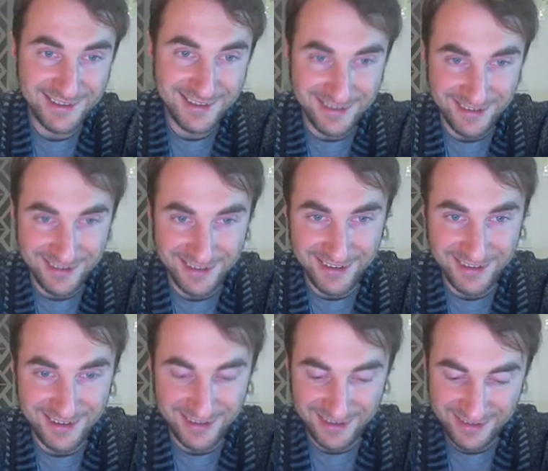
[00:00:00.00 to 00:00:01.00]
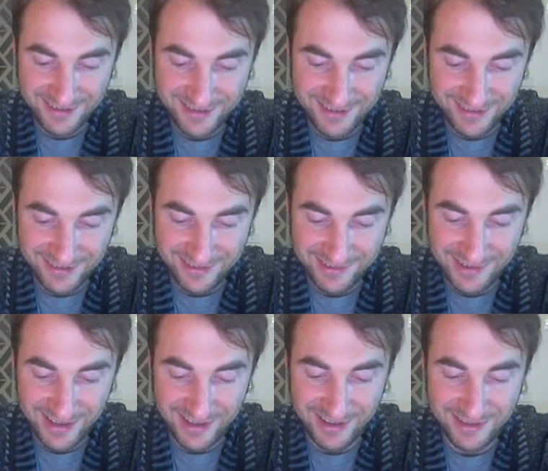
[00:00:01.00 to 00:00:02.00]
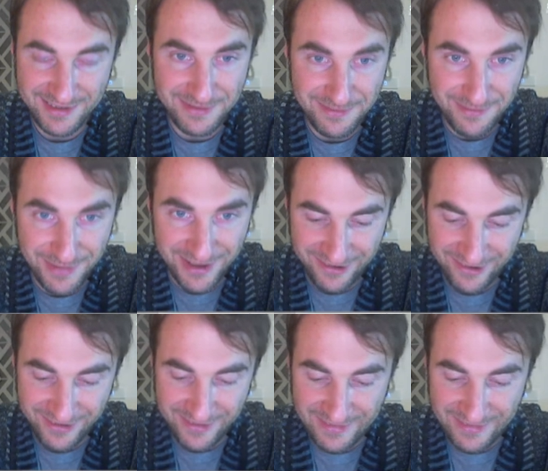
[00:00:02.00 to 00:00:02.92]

started to get better.